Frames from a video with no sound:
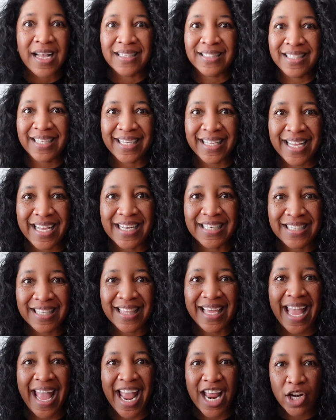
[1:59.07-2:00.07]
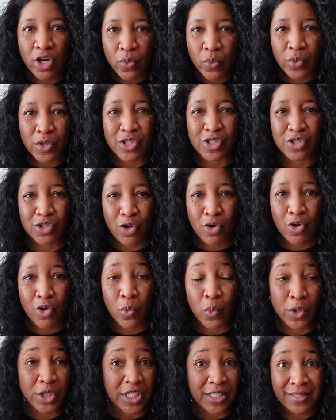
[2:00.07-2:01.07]
to get to the end
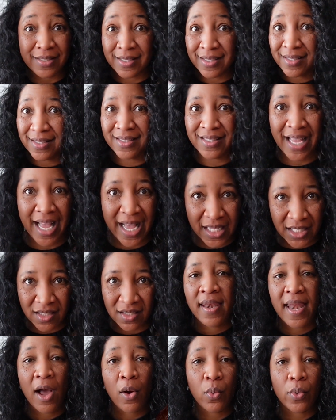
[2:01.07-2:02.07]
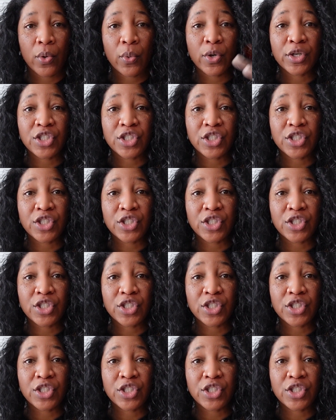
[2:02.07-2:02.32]
result, which is success. Now, when we're